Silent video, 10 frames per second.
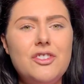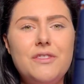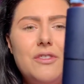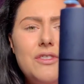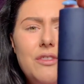It
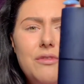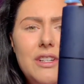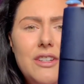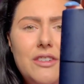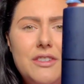just feels like
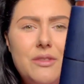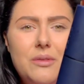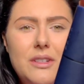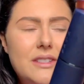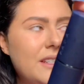really nice
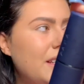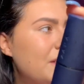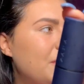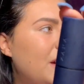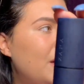quality
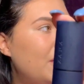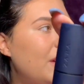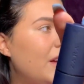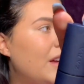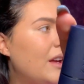as well.
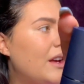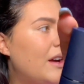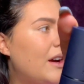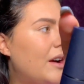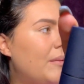
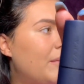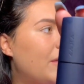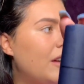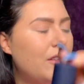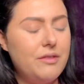I
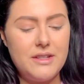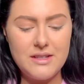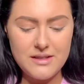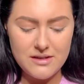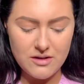love that it
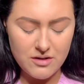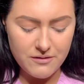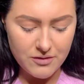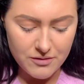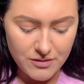says
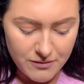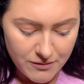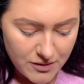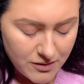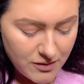Zara on the
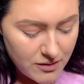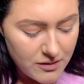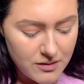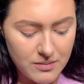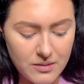front
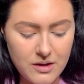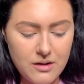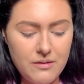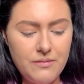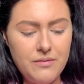as
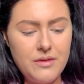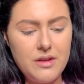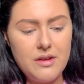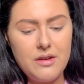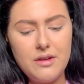well.
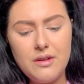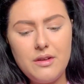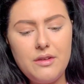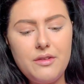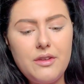
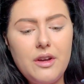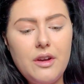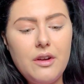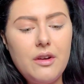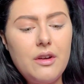
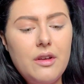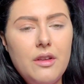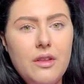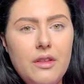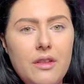So
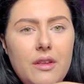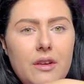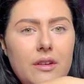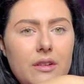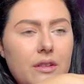
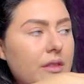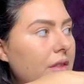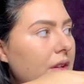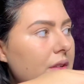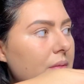
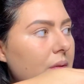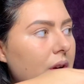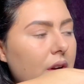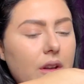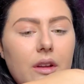this
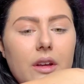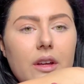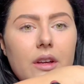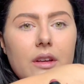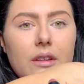one
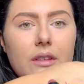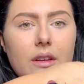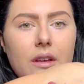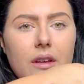is...